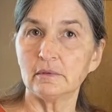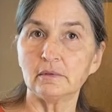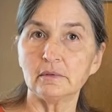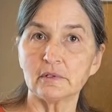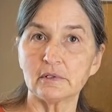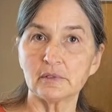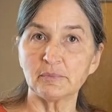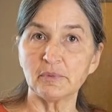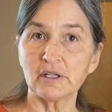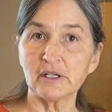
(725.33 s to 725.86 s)

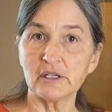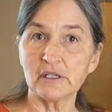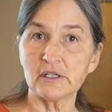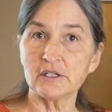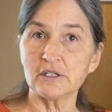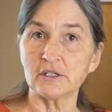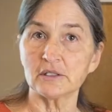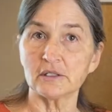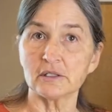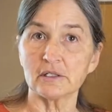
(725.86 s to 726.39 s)
spinach
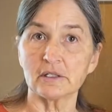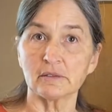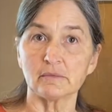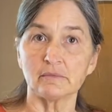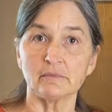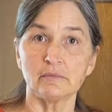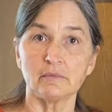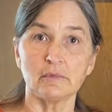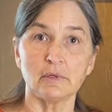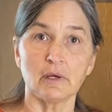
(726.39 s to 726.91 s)
and
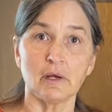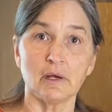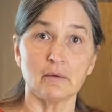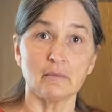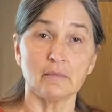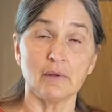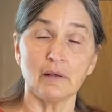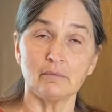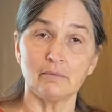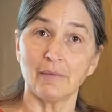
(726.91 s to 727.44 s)
some
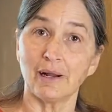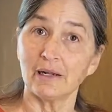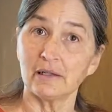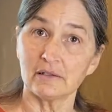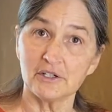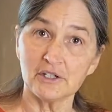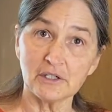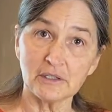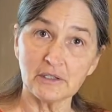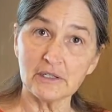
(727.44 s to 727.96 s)
mild
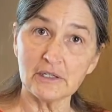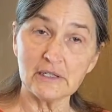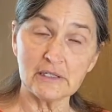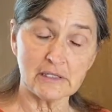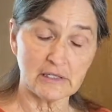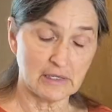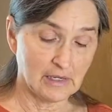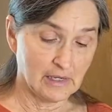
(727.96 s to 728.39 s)
chilies,